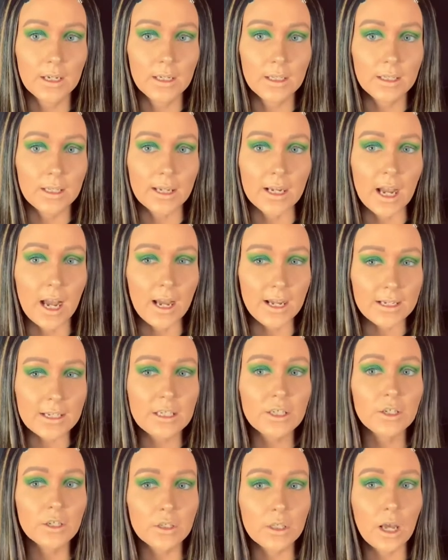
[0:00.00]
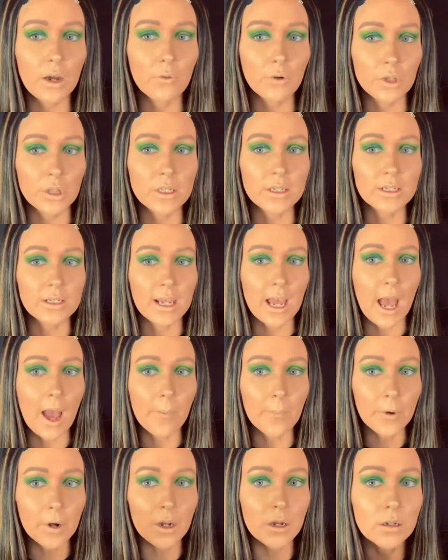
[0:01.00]
Like, I need to lower this
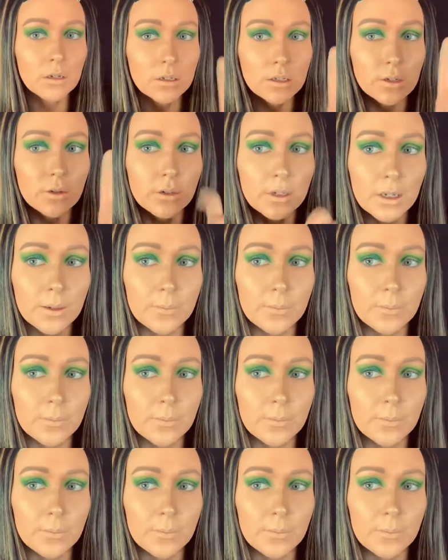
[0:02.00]
camera, so give